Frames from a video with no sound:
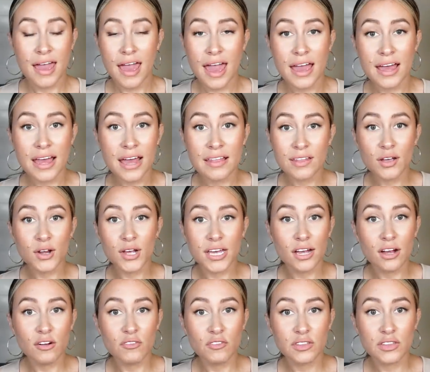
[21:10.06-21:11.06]
And they're
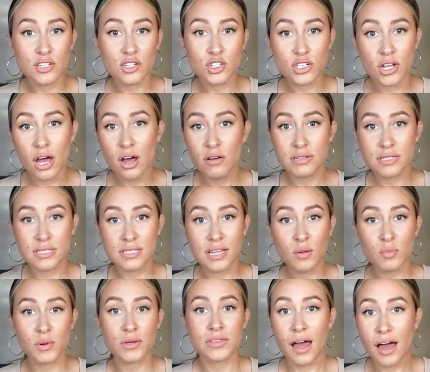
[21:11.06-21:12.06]
here for the show to
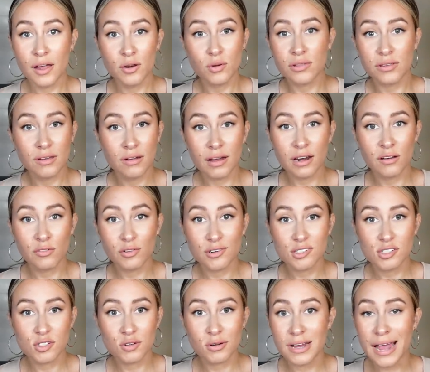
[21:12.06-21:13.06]
celebrate the 100th year
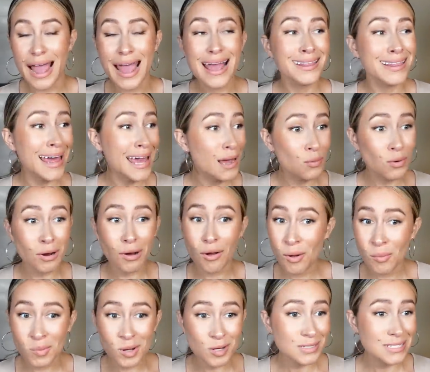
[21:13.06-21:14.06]
anniversary, and they were
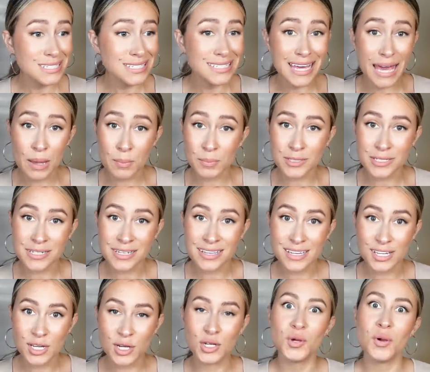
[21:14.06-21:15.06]
almost skipped.
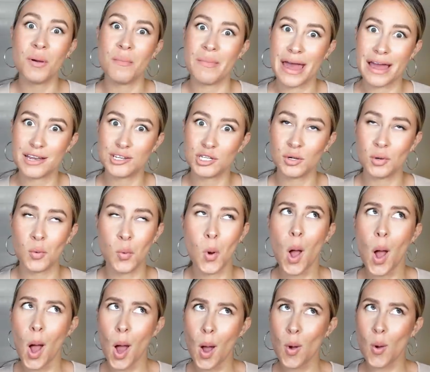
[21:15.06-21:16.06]
Could you imagine?
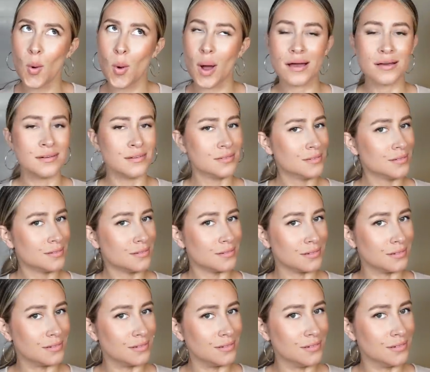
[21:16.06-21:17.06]
Woo!
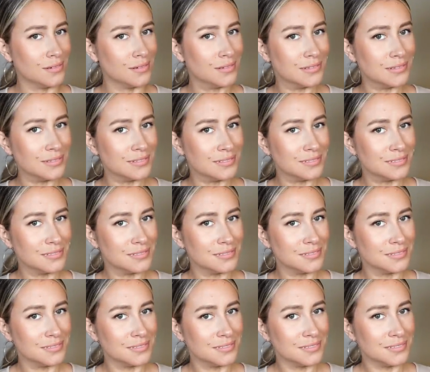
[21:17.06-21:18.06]
Oh,
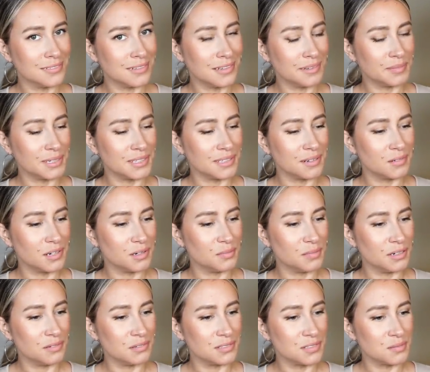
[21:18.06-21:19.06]
I bet there would have
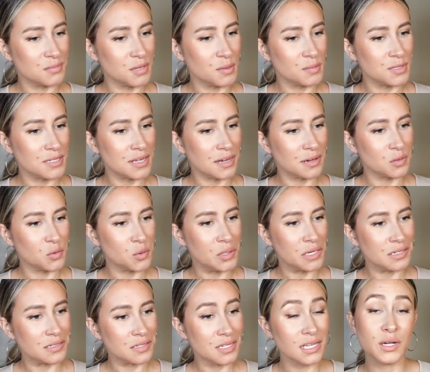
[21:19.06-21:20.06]
been some upset
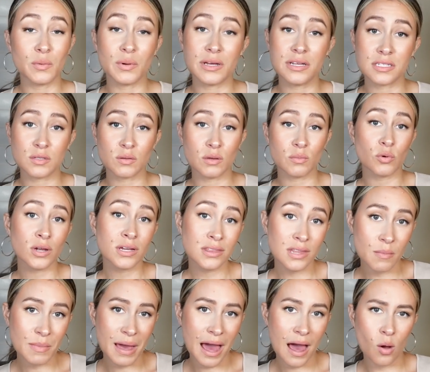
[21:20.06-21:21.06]
queens. Anyways, so we bring
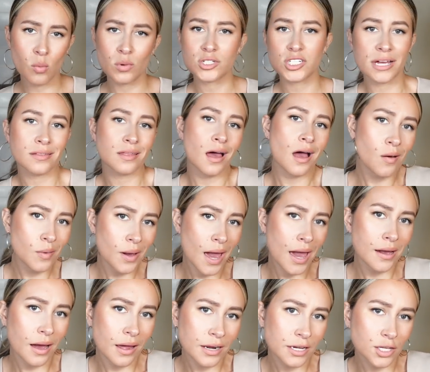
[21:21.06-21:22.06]
them out, which I thought, okay,
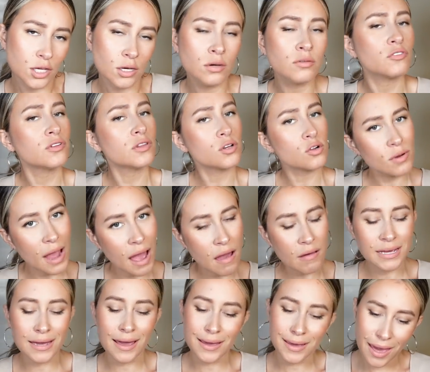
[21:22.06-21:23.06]
kind of cute for the
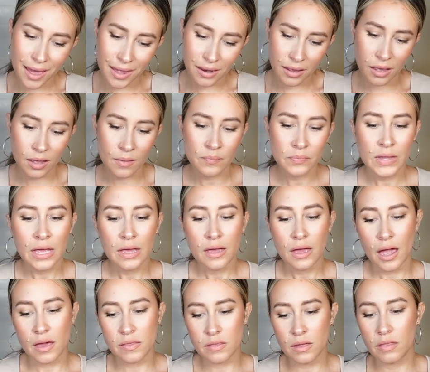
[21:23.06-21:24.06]
crowning. I get it.
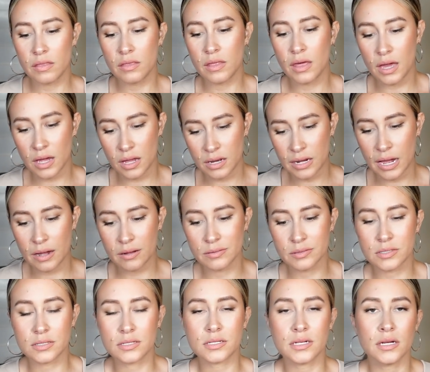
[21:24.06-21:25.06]
And then they
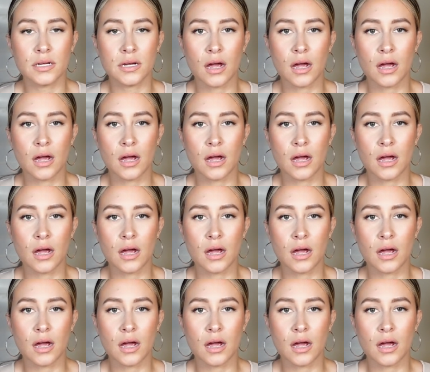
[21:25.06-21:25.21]
announced